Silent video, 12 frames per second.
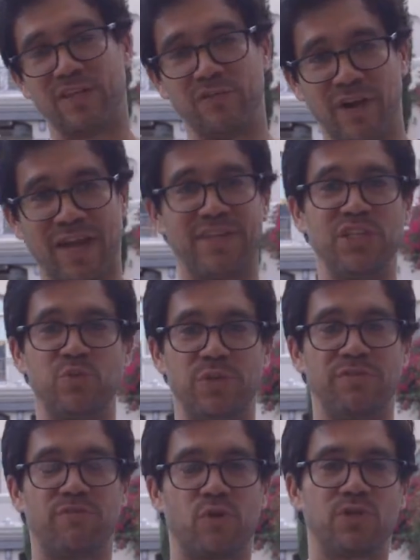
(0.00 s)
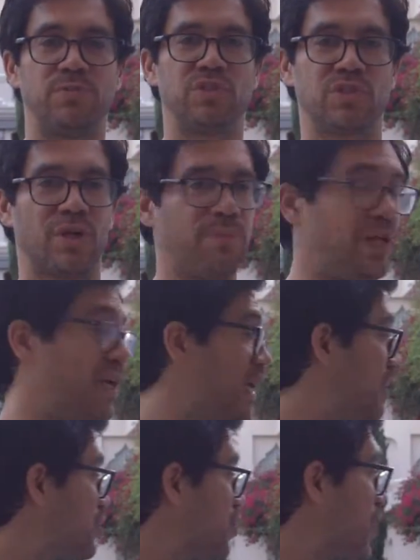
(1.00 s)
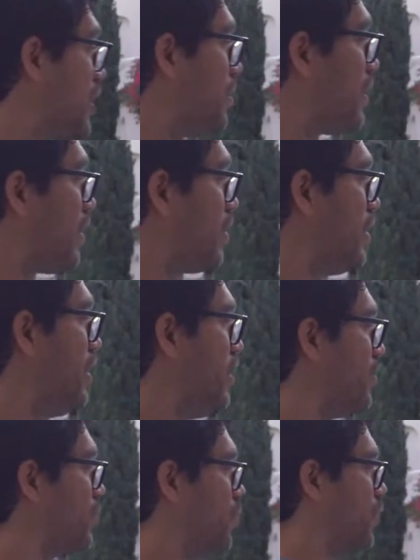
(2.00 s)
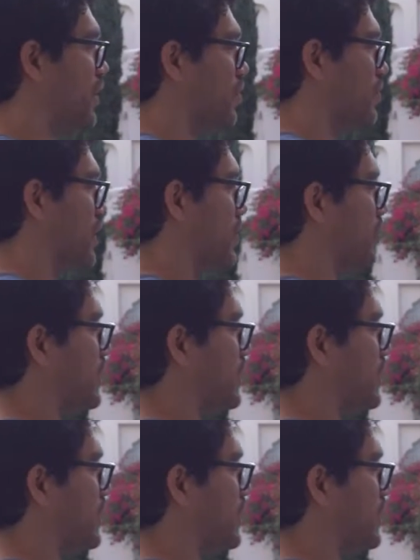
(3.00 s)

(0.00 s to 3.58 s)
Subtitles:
You've got these reinforcements come in. And I was talking about the real deal